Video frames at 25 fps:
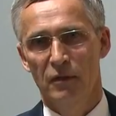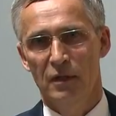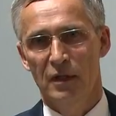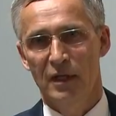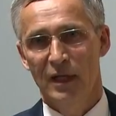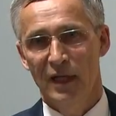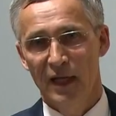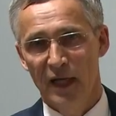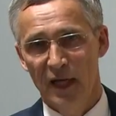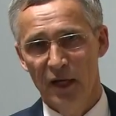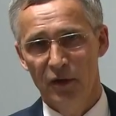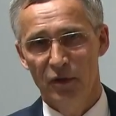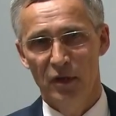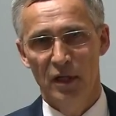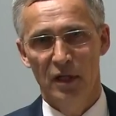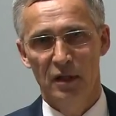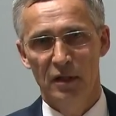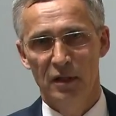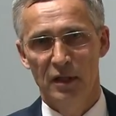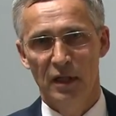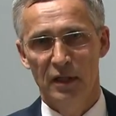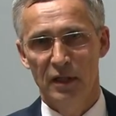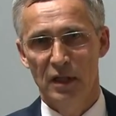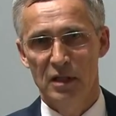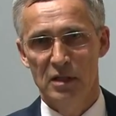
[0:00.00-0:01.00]
clear, and
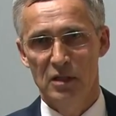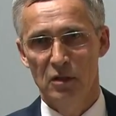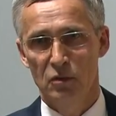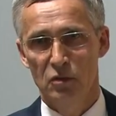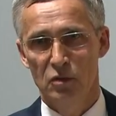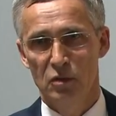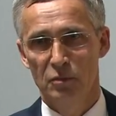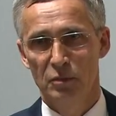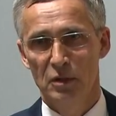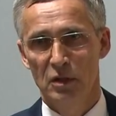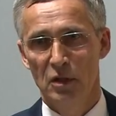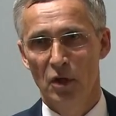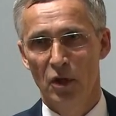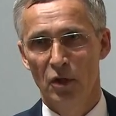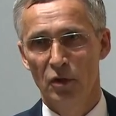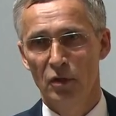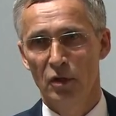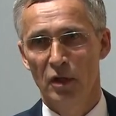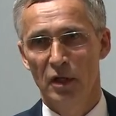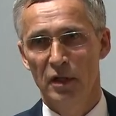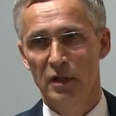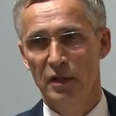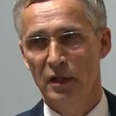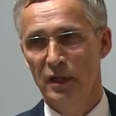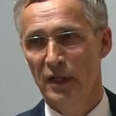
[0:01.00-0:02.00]
that has also been
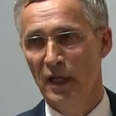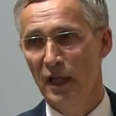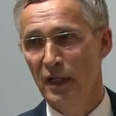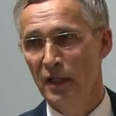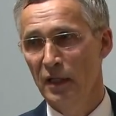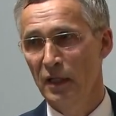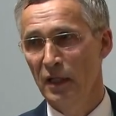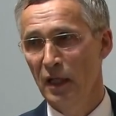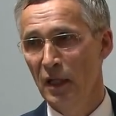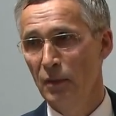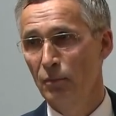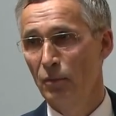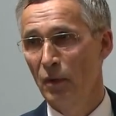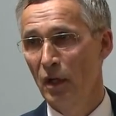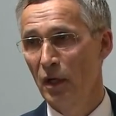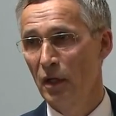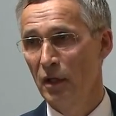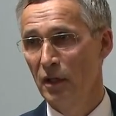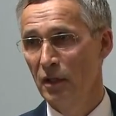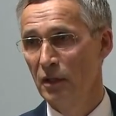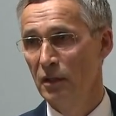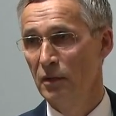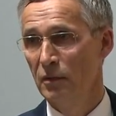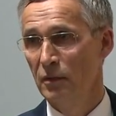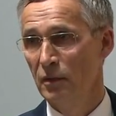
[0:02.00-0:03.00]
underlined again and again by
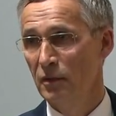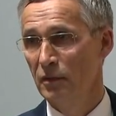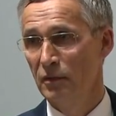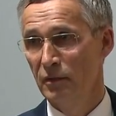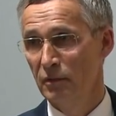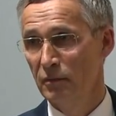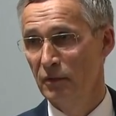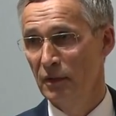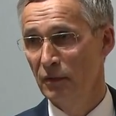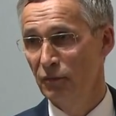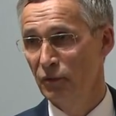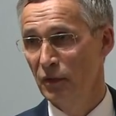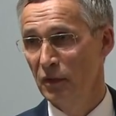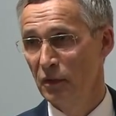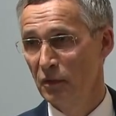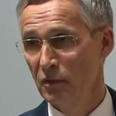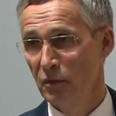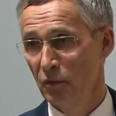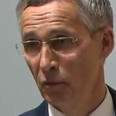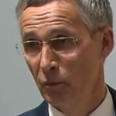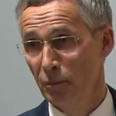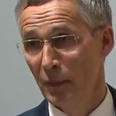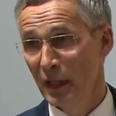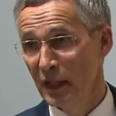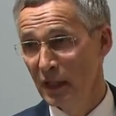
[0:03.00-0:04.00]
different
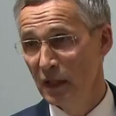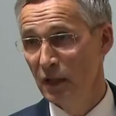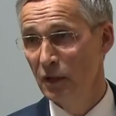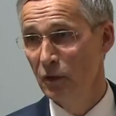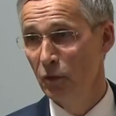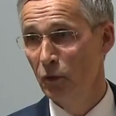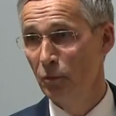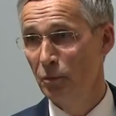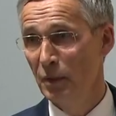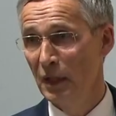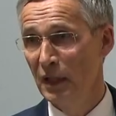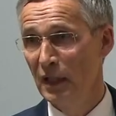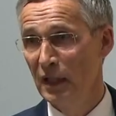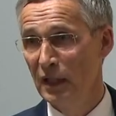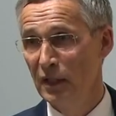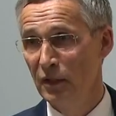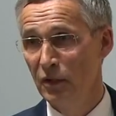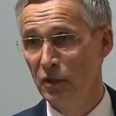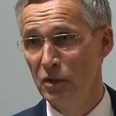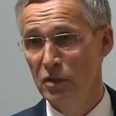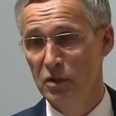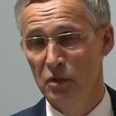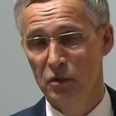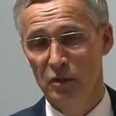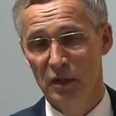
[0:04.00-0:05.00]
or many European
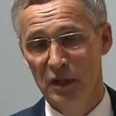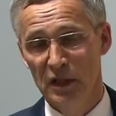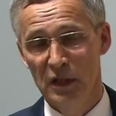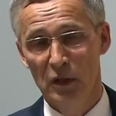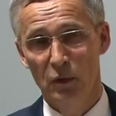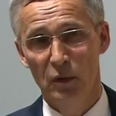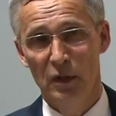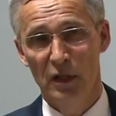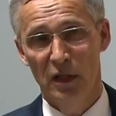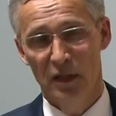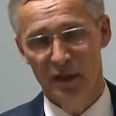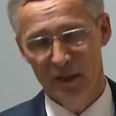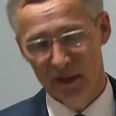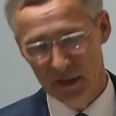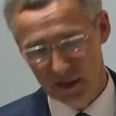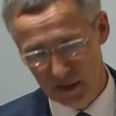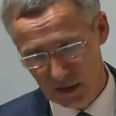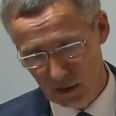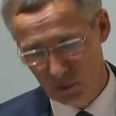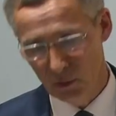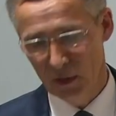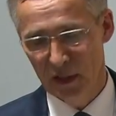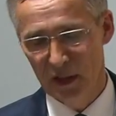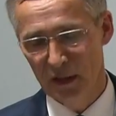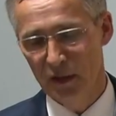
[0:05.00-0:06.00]
leaders, or
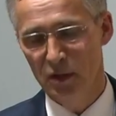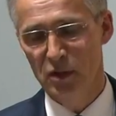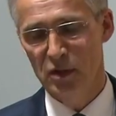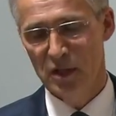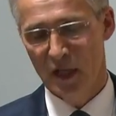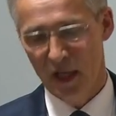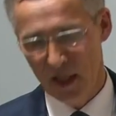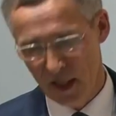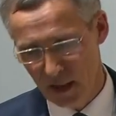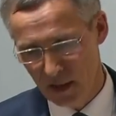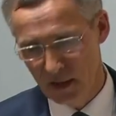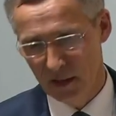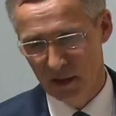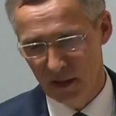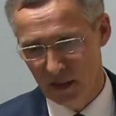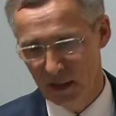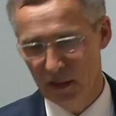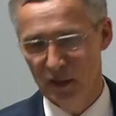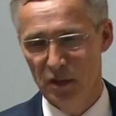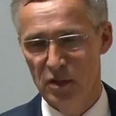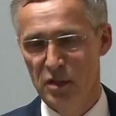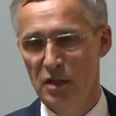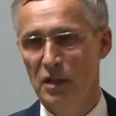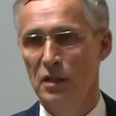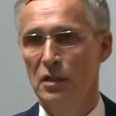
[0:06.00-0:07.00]
EU leaders and
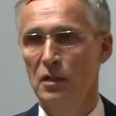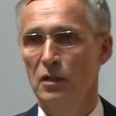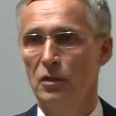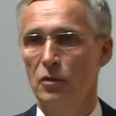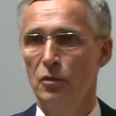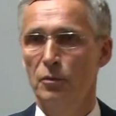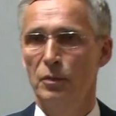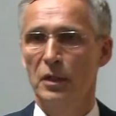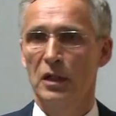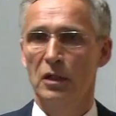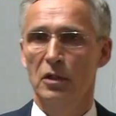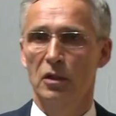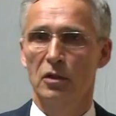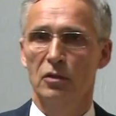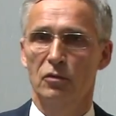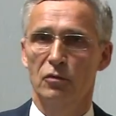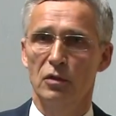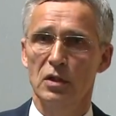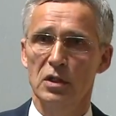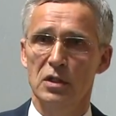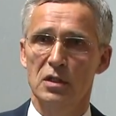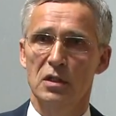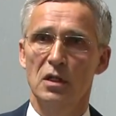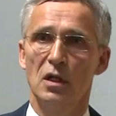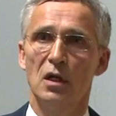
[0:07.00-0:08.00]
leaders in European
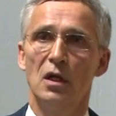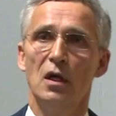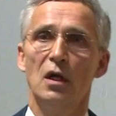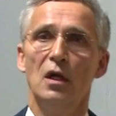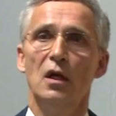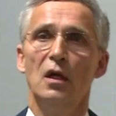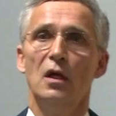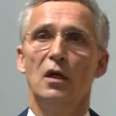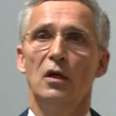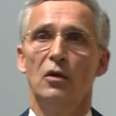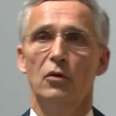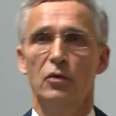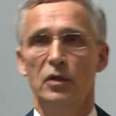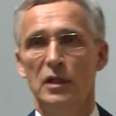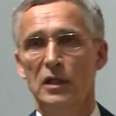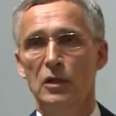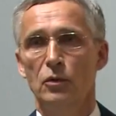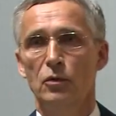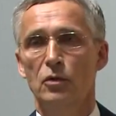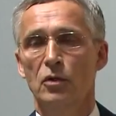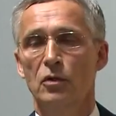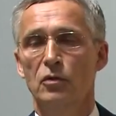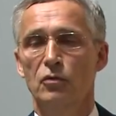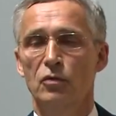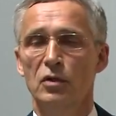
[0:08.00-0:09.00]
countries or EU
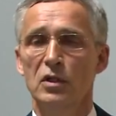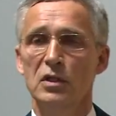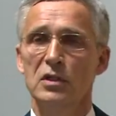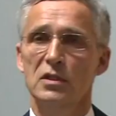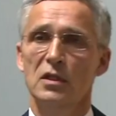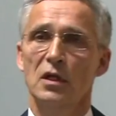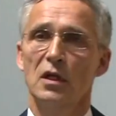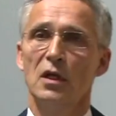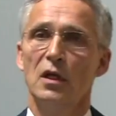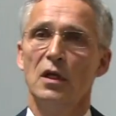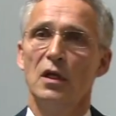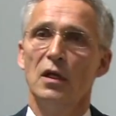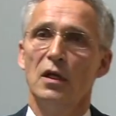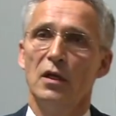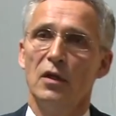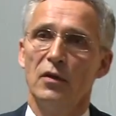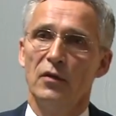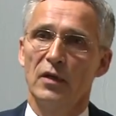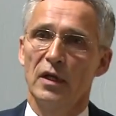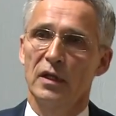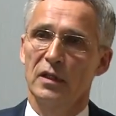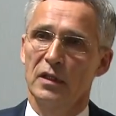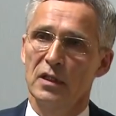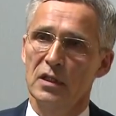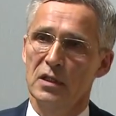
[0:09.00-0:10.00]
countries,
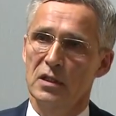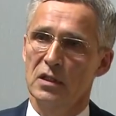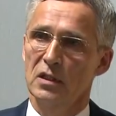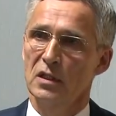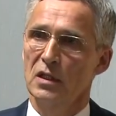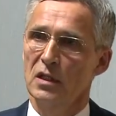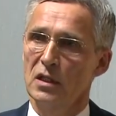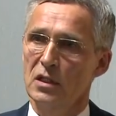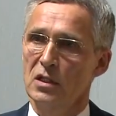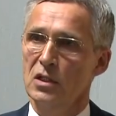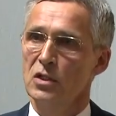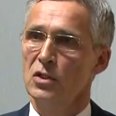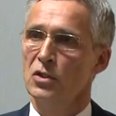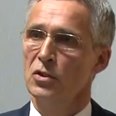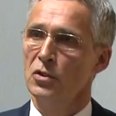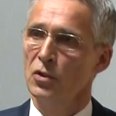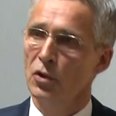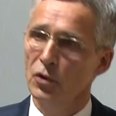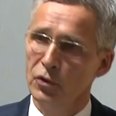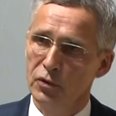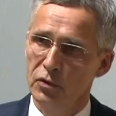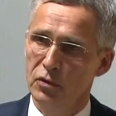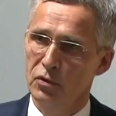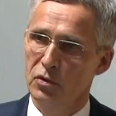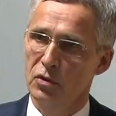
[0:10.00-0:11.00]
that this is
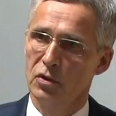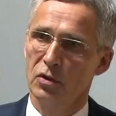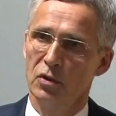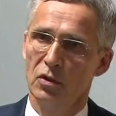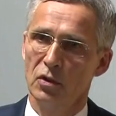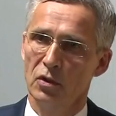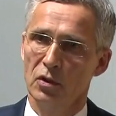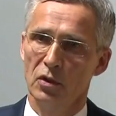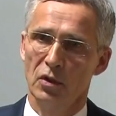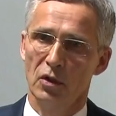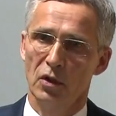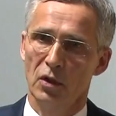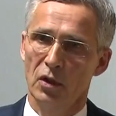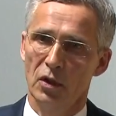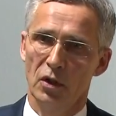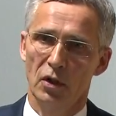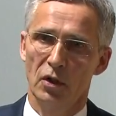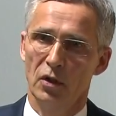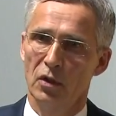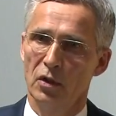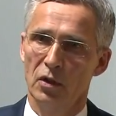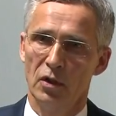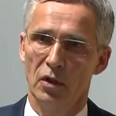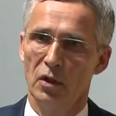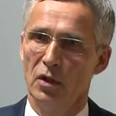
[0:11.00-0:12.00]
not
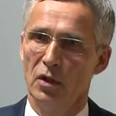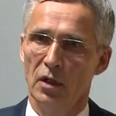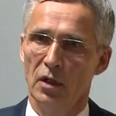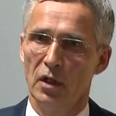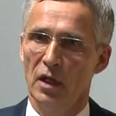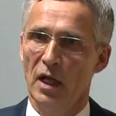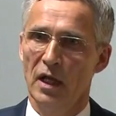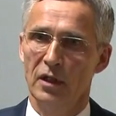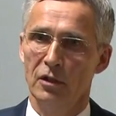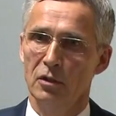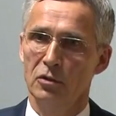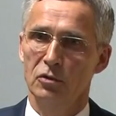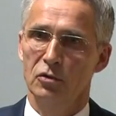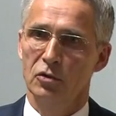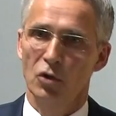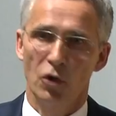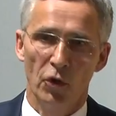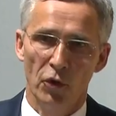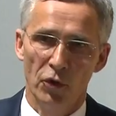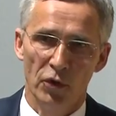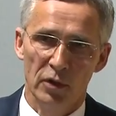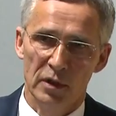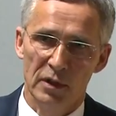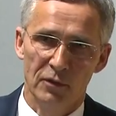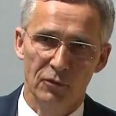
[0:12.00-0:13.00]
an
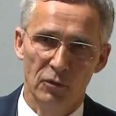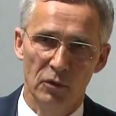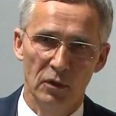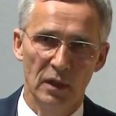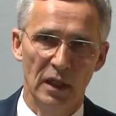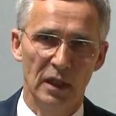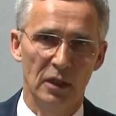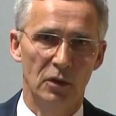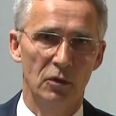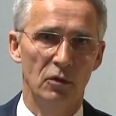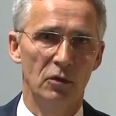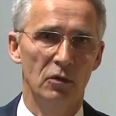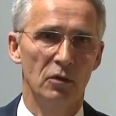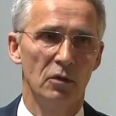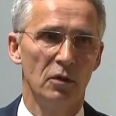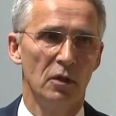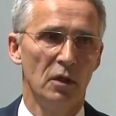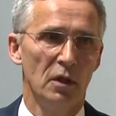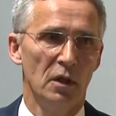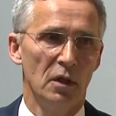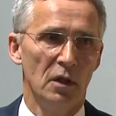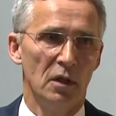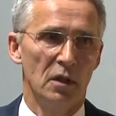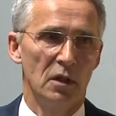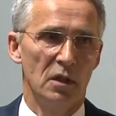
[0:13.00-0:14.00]
alternative to NATO.
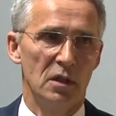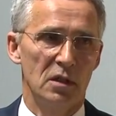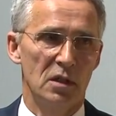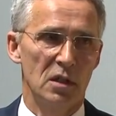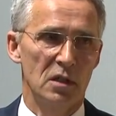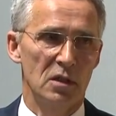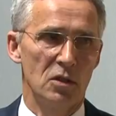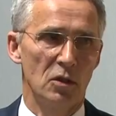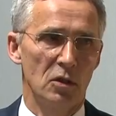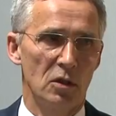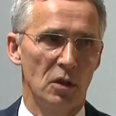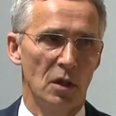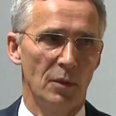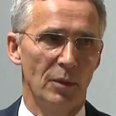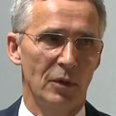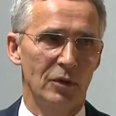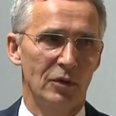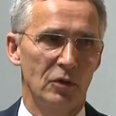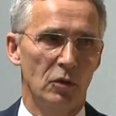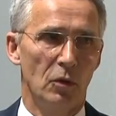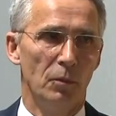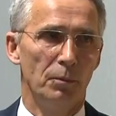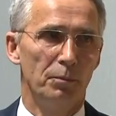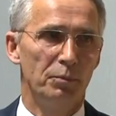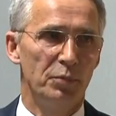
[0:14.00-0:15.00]
This is not about
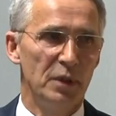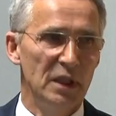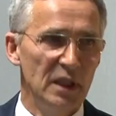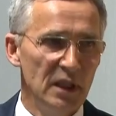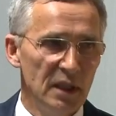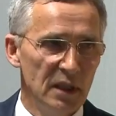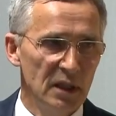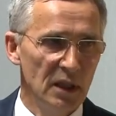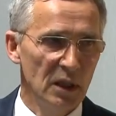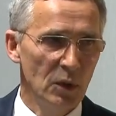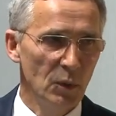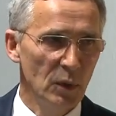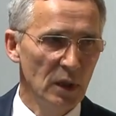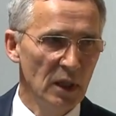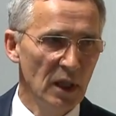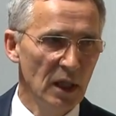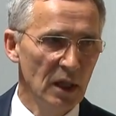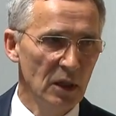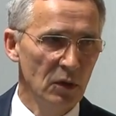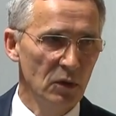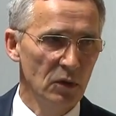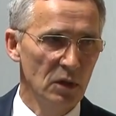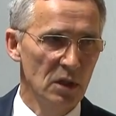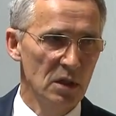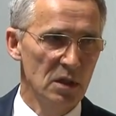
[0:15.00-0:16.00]
competing with
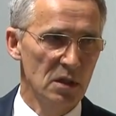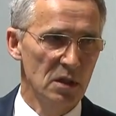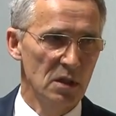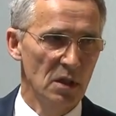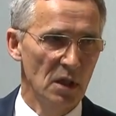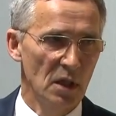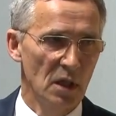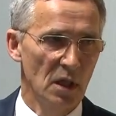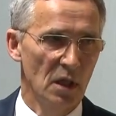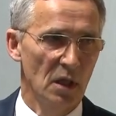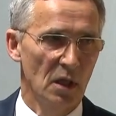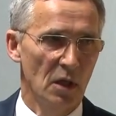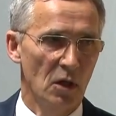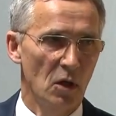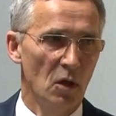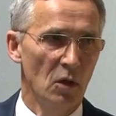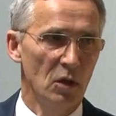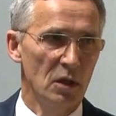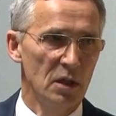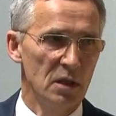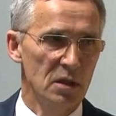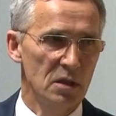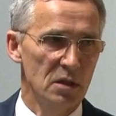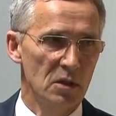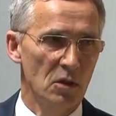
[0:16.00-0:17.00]
NATO, this
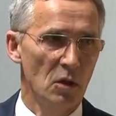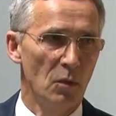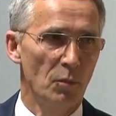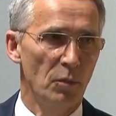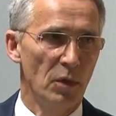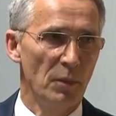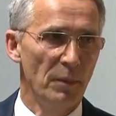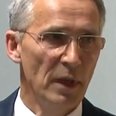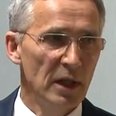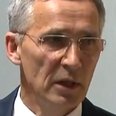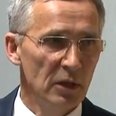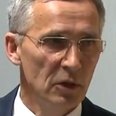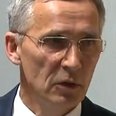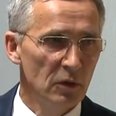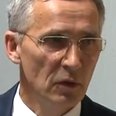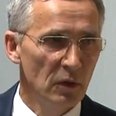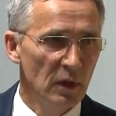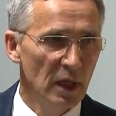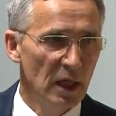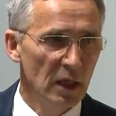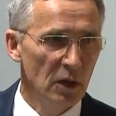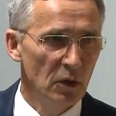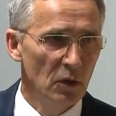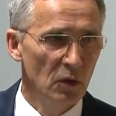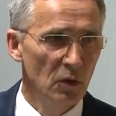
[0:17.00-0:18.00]
is complementary to
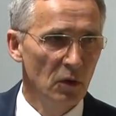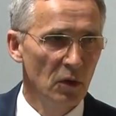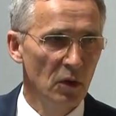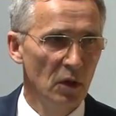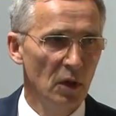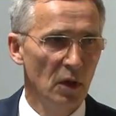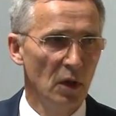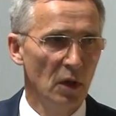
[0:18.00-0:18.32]
NATO,